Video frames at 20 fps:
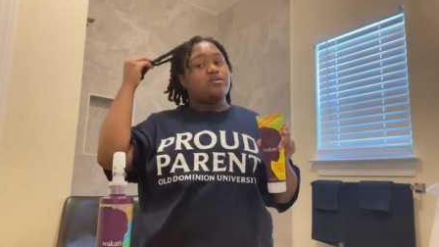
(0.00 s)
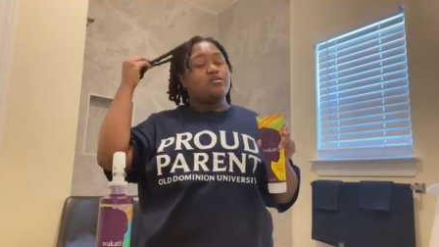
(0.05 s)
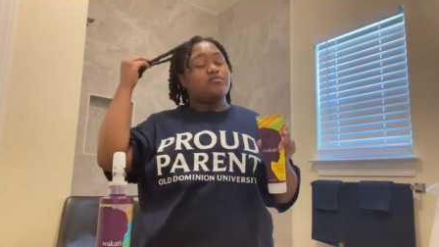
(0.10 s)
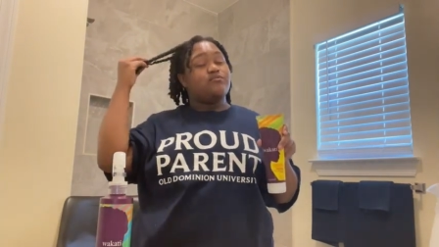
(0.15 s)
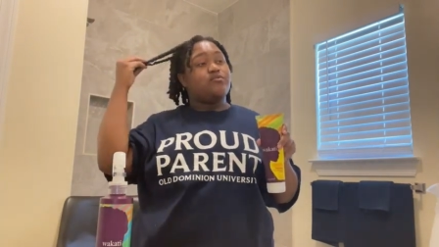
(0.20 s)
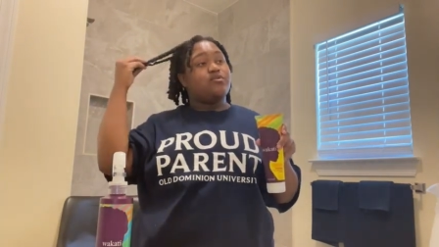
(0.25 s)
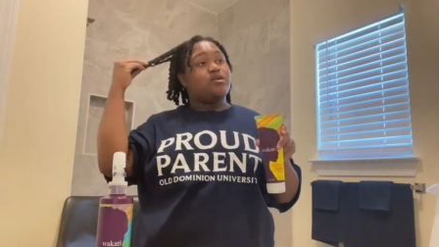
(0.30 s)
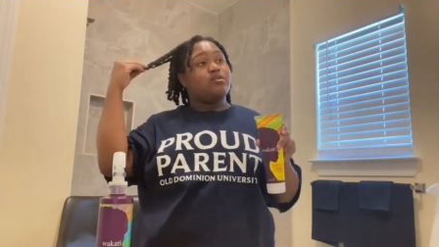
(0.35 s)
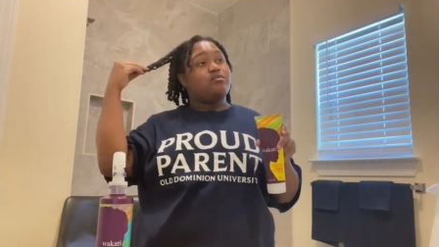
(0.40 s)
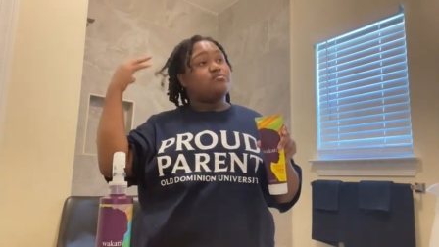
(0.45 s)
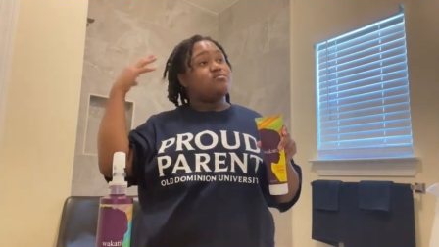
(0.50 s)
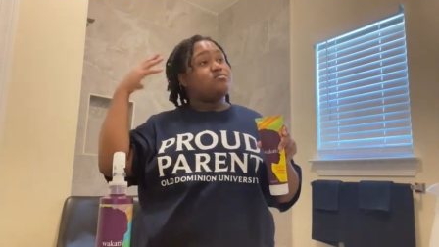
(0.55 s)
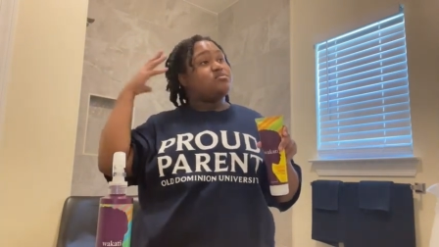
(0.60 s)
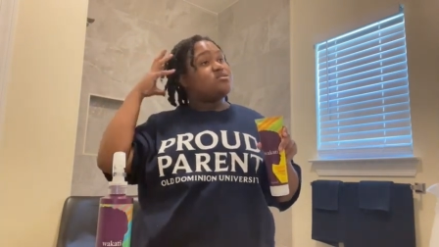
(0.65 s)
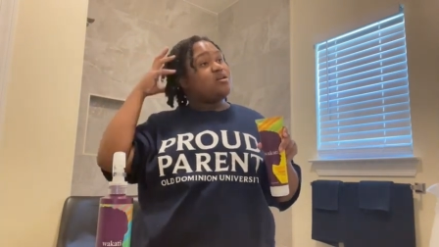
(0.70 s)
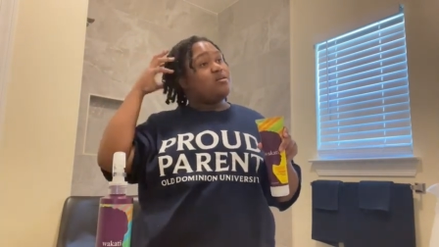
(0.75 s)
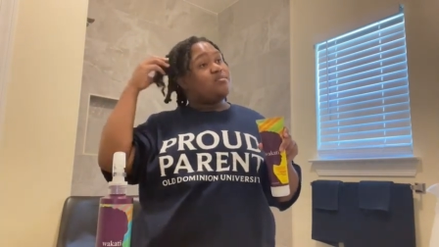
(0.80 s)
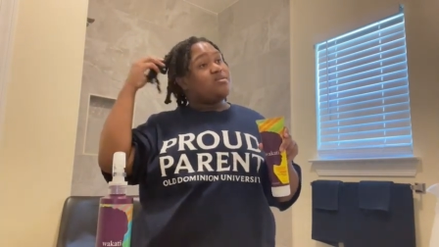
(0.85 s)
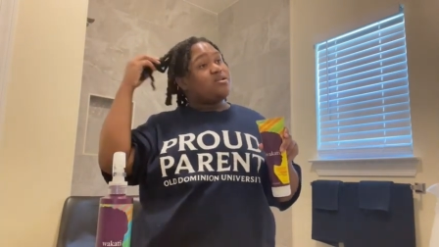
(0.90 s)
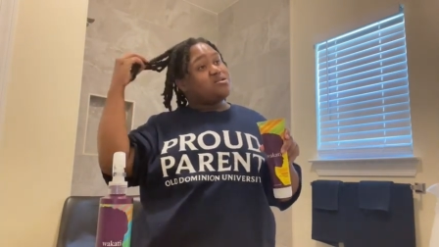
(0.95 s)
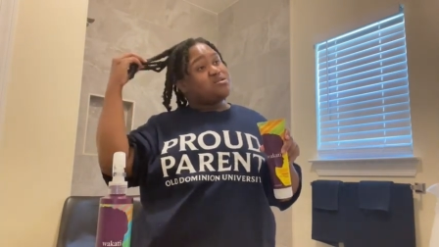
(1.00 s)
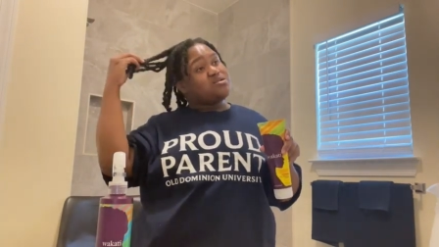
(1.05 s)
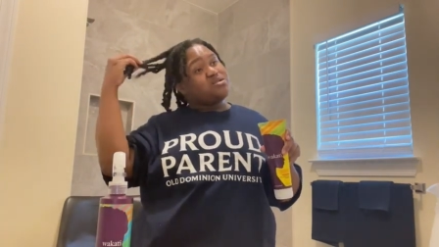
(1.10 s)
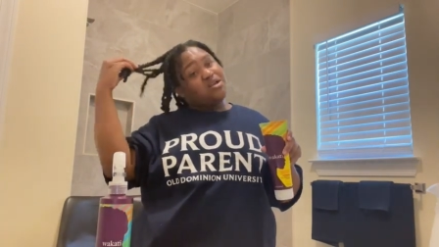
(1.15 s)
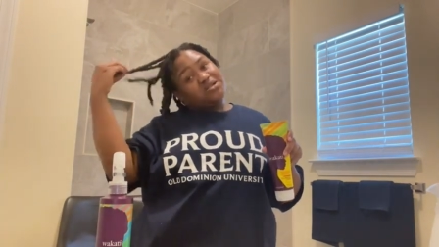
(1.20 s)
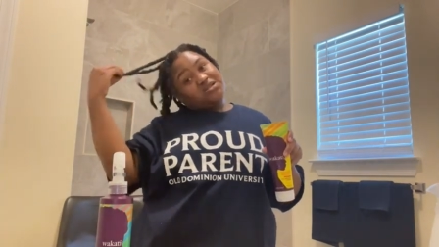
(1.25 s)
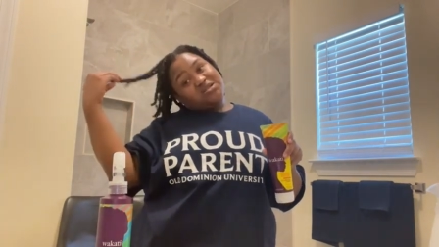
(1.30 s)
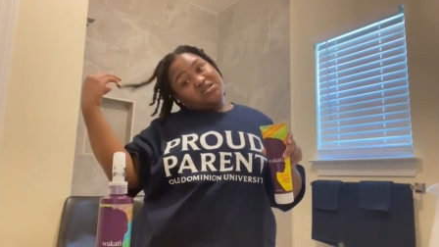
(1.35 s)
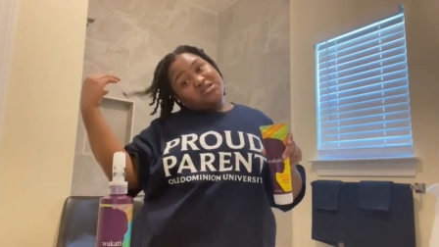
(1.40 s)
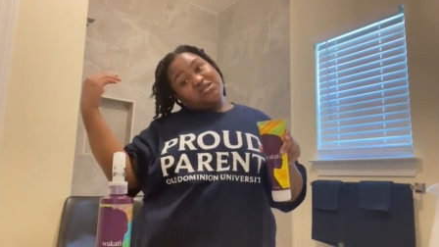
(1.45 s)
from some of the
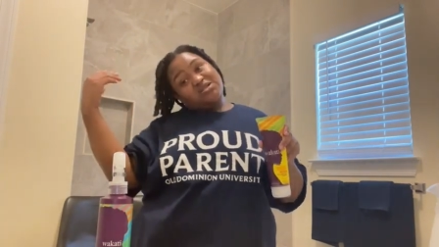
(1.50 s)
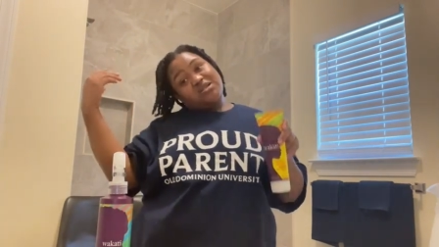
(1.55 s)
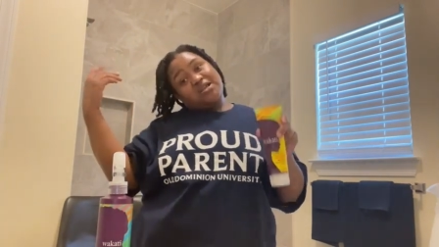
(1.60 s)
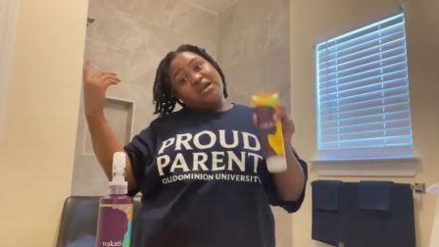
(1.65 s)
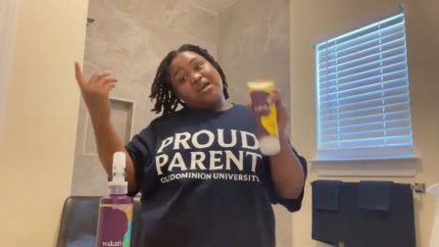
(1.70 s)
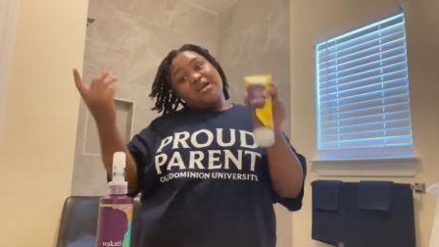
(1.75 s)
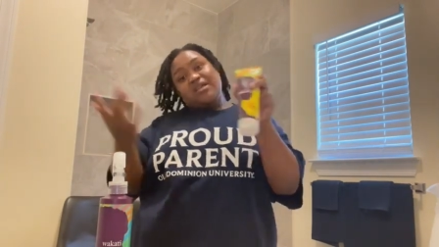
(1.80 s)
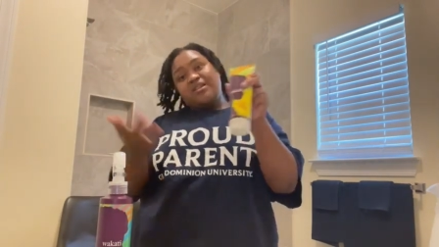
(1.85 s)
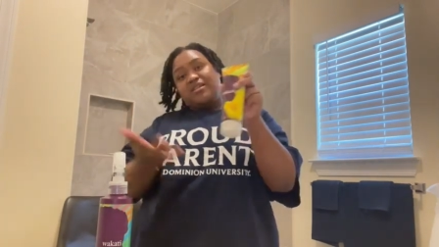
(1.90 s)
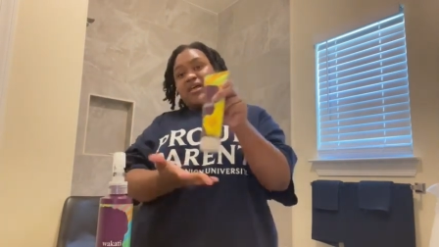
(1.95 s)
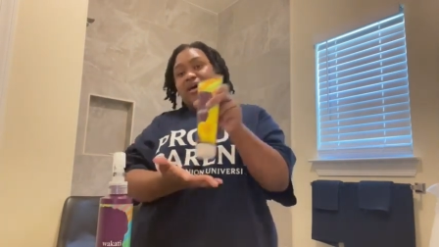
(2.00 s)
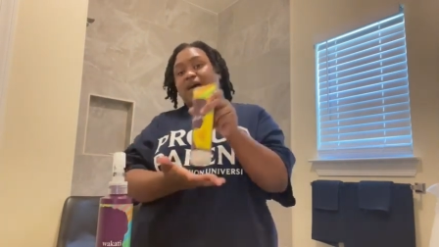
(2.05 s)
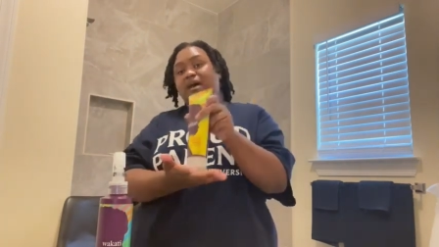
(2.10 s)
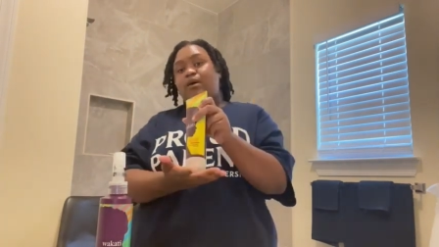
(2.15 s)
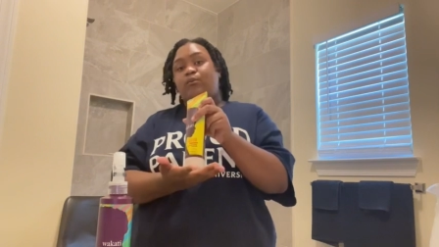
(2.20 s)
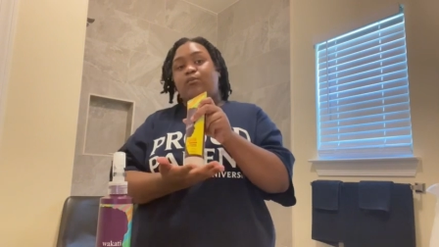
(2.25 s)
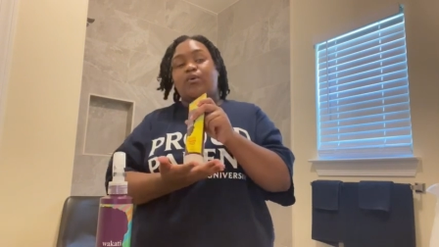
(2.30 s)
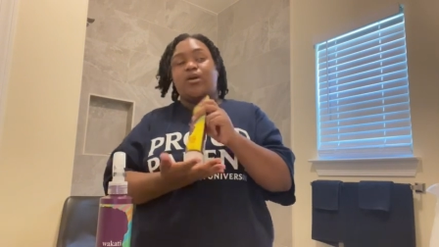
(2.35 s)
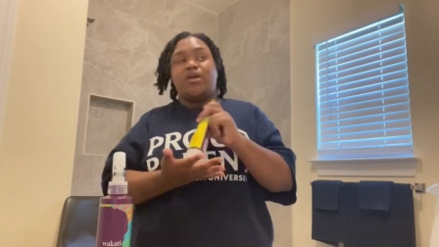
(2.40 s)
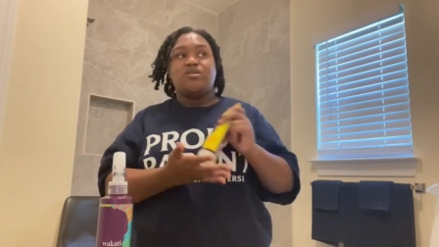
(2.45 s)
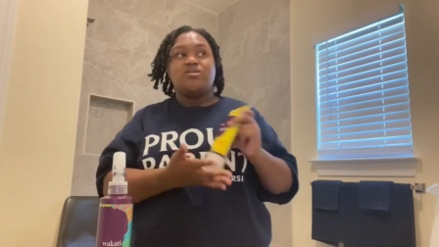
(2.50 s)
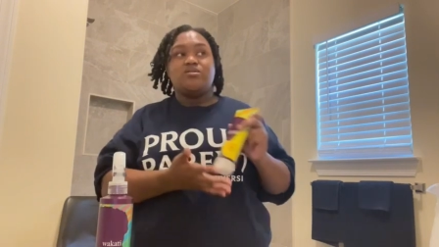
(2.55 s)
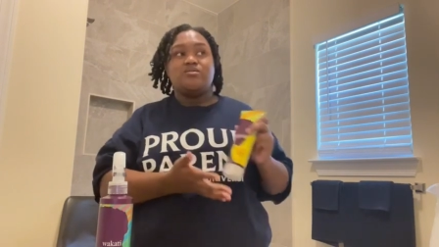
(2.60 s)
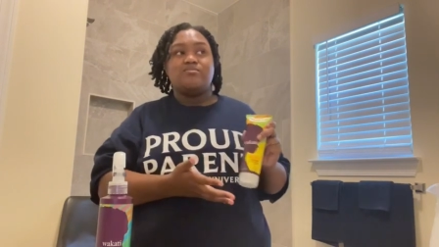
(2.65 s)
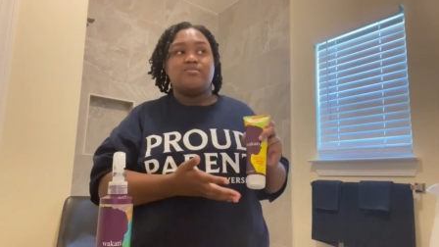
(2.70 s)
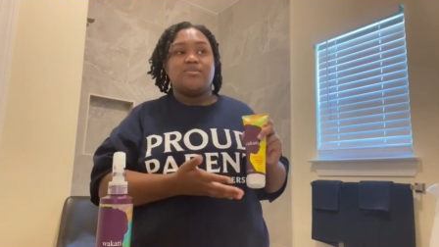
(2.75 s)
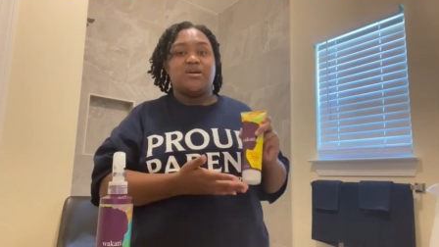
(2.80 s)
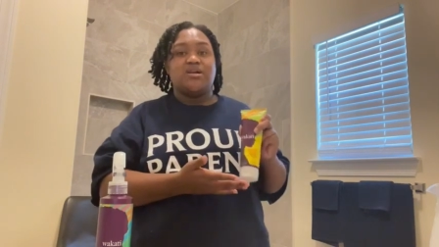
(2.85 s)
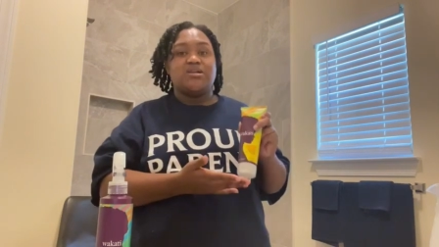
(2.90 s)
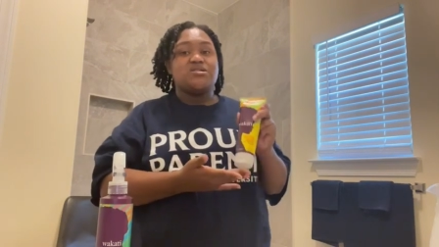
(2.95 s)
sections that have way too
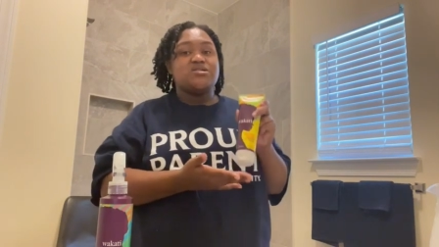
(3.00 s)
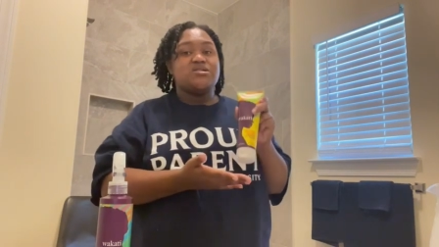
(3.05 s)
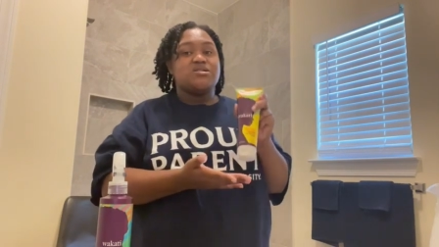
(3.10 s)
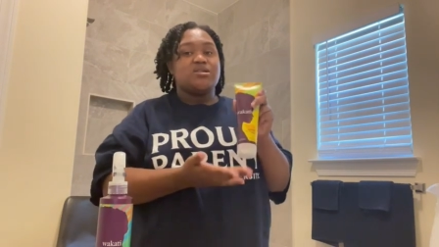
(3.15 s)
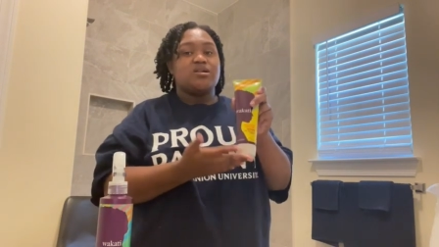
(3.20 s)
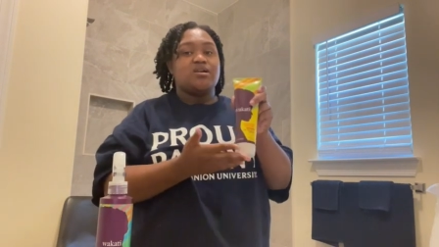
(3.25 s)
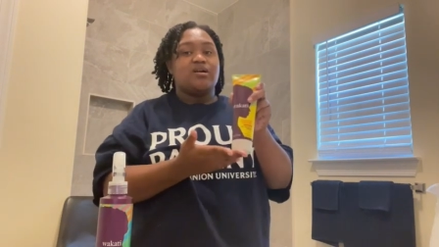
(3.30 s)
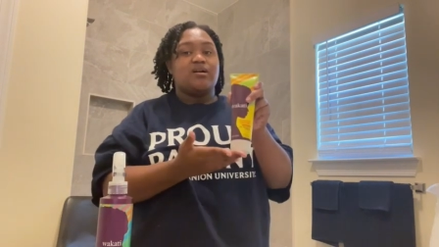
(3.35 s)
much